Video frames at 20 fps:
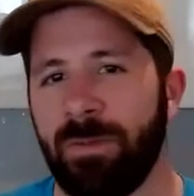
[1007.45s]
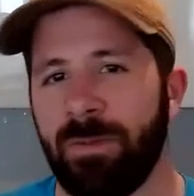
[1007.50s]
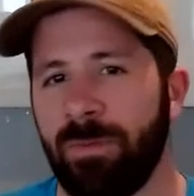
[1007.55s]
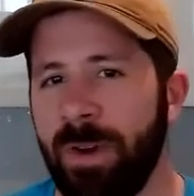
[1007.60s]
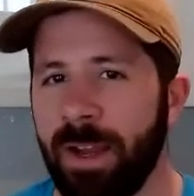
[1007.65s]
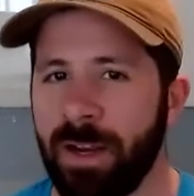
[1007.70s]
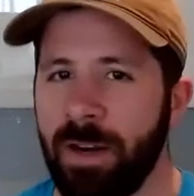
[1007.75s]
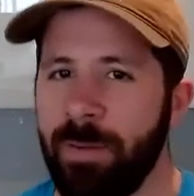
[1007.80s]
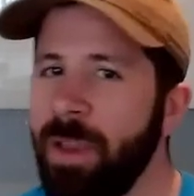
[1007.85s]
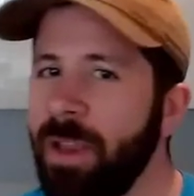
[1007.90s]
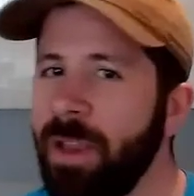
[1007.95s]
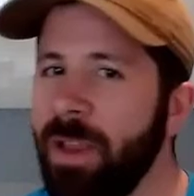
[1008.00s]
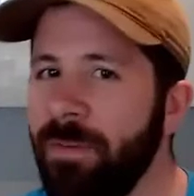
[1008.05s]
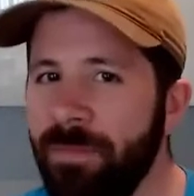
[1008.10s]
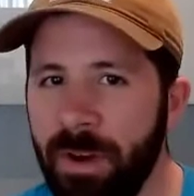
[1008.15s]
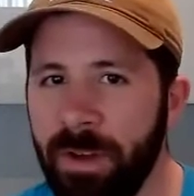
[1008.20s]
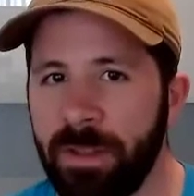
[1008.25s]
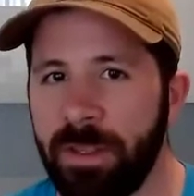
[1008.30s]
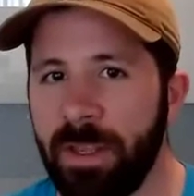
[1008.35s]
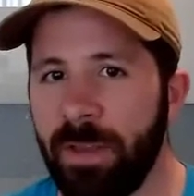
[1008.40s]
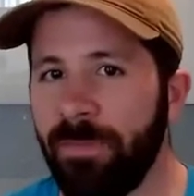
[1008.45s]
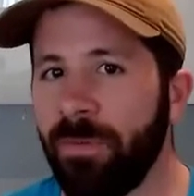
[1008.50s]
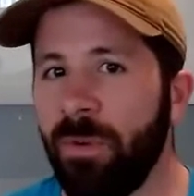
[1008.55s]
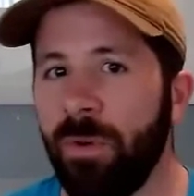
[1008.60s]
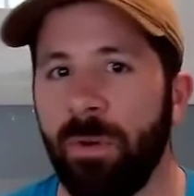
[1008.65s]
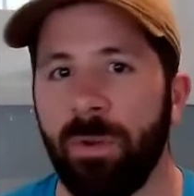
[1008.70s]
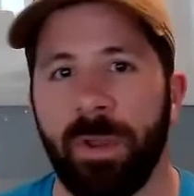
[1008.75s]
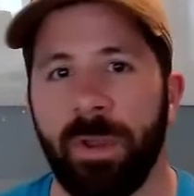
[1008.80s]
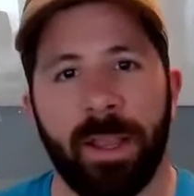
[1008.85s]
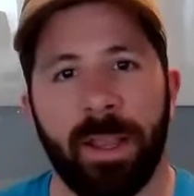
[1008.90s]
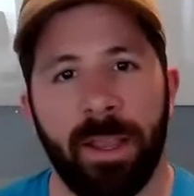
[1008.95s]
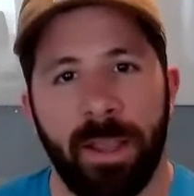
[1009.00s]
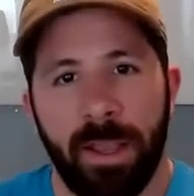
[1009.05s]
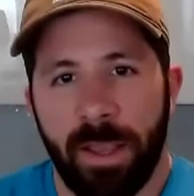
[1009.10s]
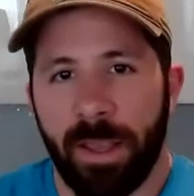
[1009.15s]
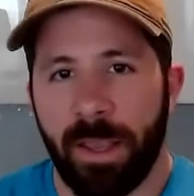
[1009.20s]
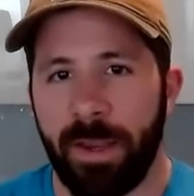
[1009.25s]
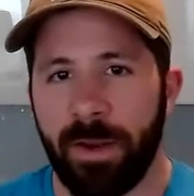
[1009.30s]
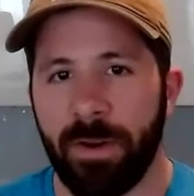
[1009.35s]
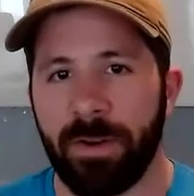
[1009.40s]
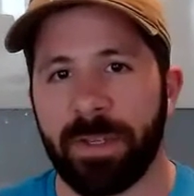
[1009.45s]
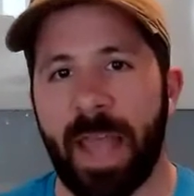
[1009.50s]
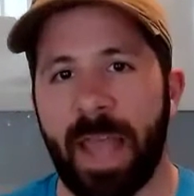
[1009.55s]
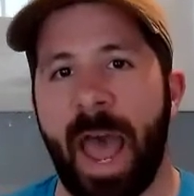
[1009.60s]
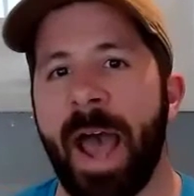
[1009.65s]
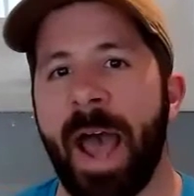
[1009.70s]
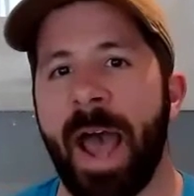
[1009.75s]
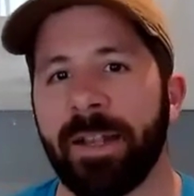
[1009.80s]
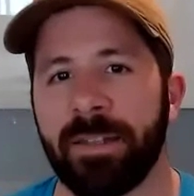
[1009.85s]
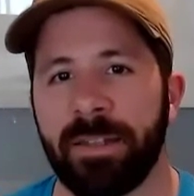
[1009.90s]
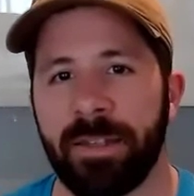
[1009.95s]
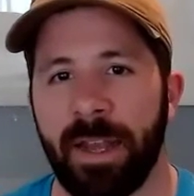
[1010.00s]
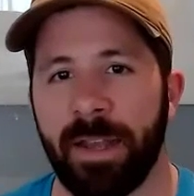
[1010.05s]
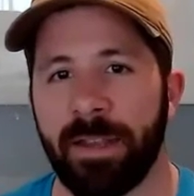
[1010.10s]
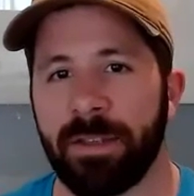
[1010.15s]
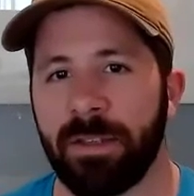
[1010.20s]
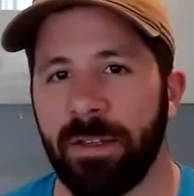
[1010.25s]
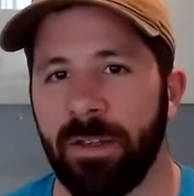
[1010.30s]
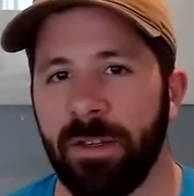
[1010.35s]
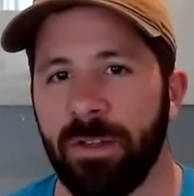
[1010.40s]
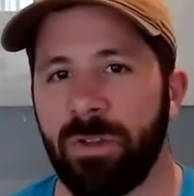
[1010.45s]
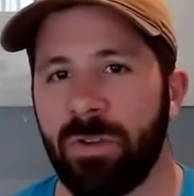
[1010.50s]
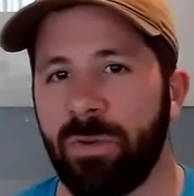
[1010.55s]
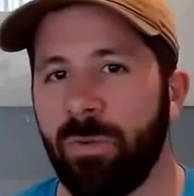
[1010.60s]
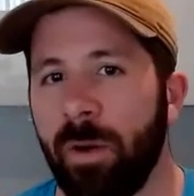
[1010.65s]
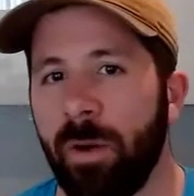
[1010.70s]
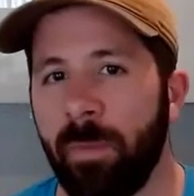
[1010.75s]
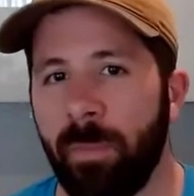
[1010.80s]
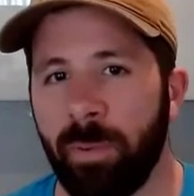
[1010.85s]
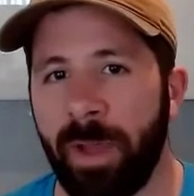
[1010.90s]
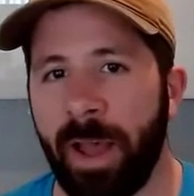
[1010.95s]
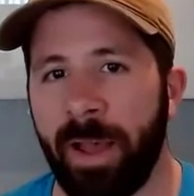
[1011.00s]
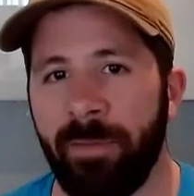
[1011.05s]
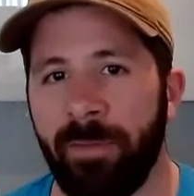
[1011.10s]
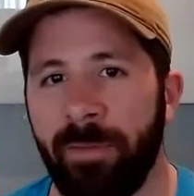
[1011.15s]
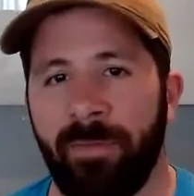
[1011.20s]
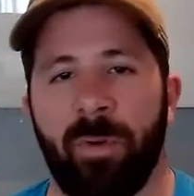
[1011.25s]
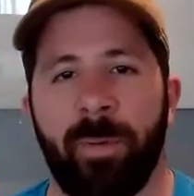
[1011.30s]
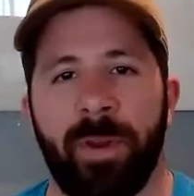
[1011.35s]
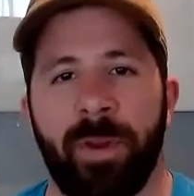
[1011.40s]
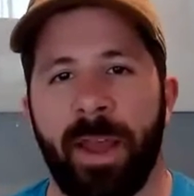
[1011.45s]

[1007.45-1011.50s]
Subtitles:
We're not going to make it very difficult. Like, here's access to our platform.